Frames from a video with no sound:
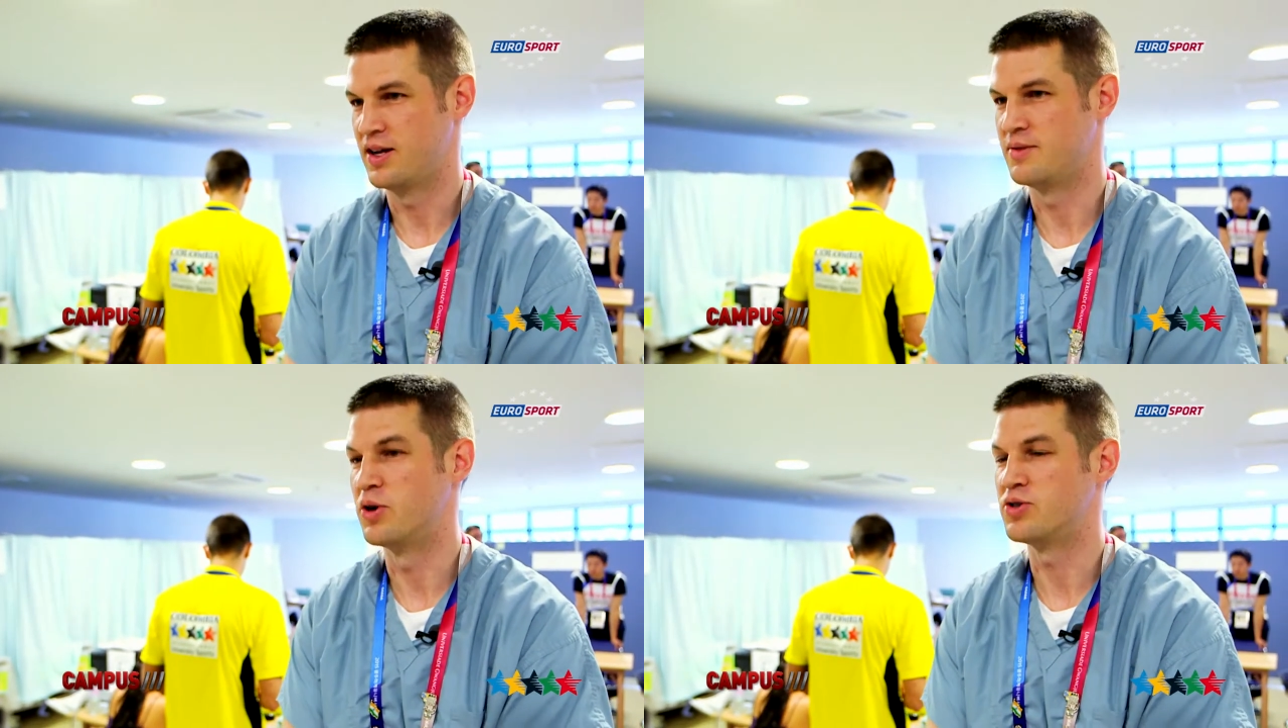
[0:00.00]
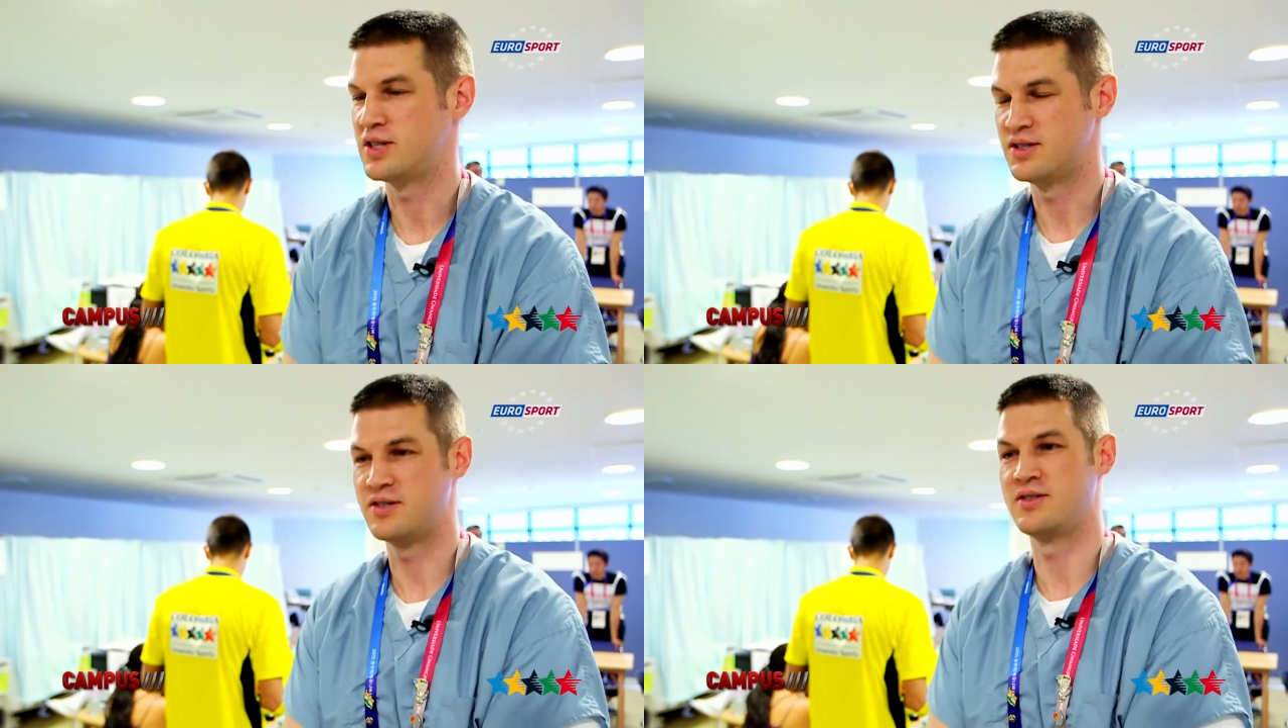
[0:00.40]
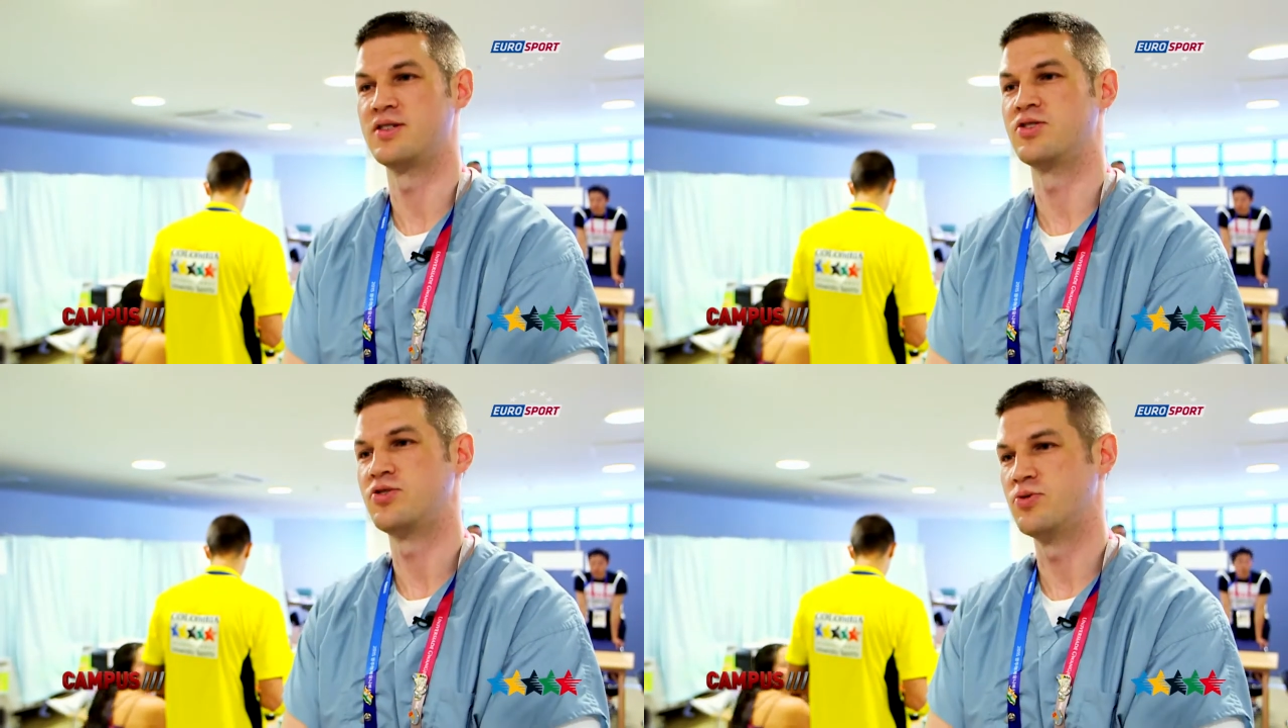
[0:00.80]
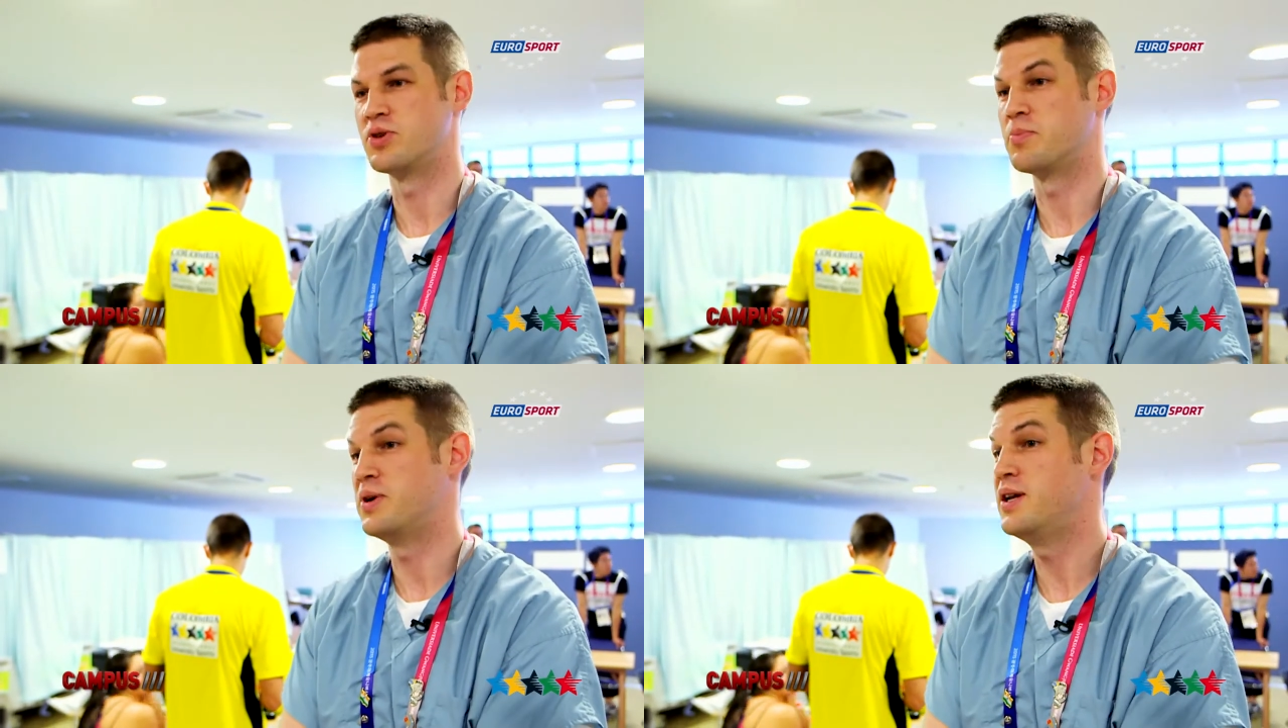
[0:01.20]
in most instances
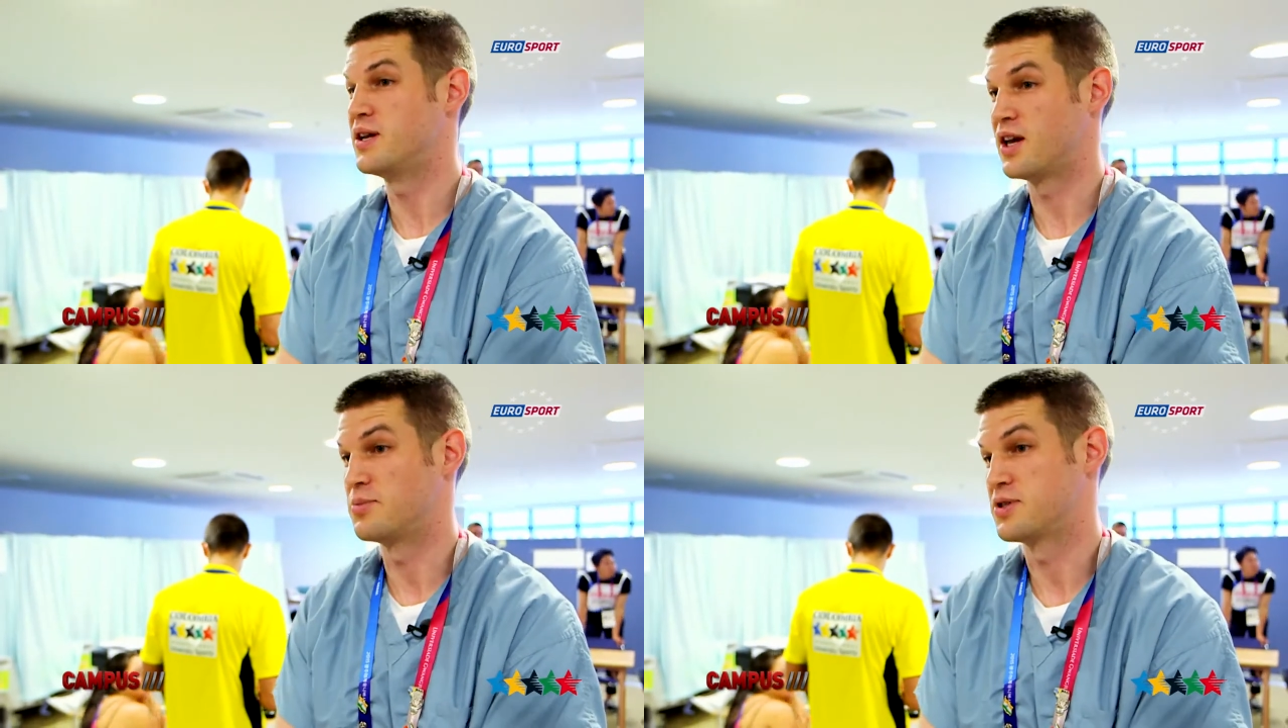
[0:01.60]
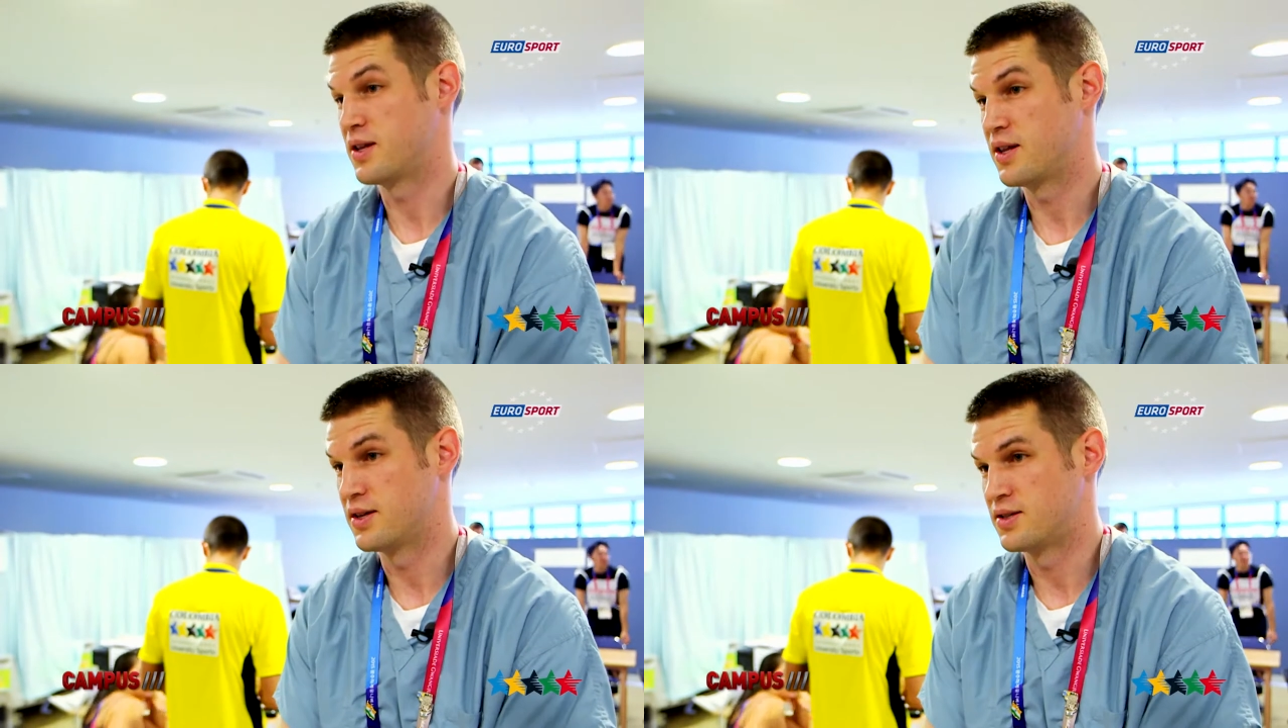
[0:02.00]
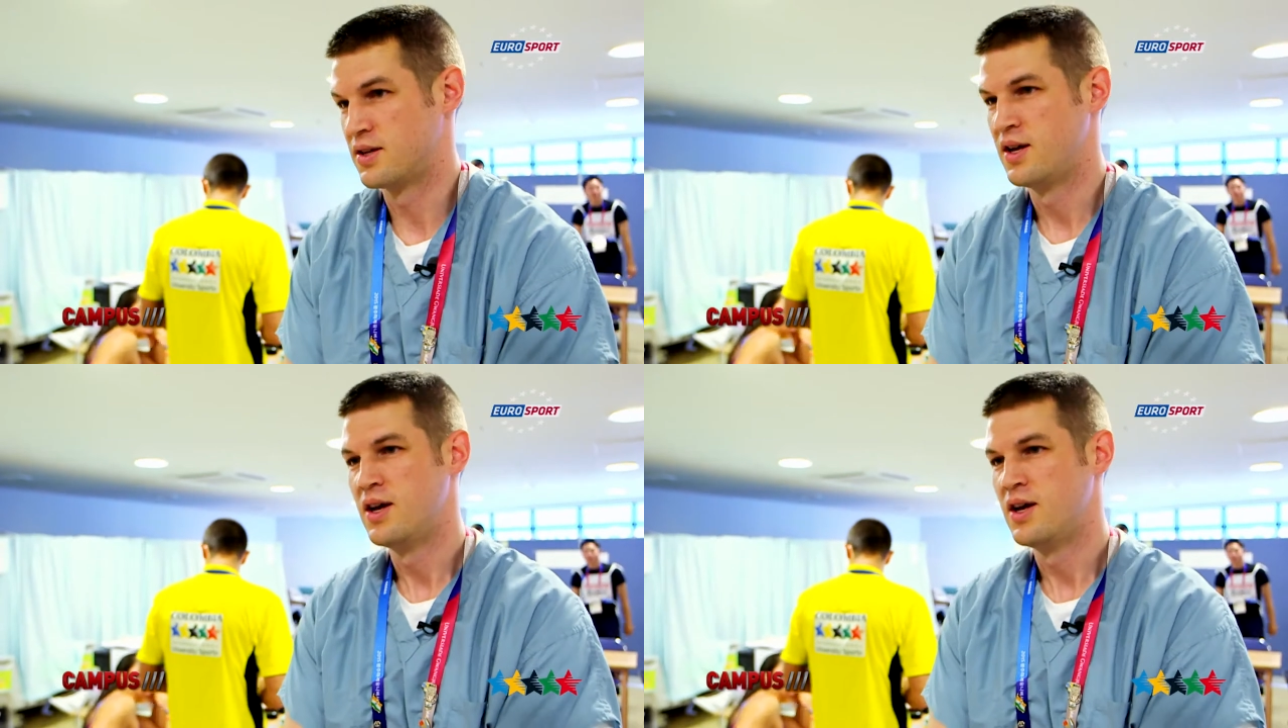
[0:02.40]
to compete in games like this.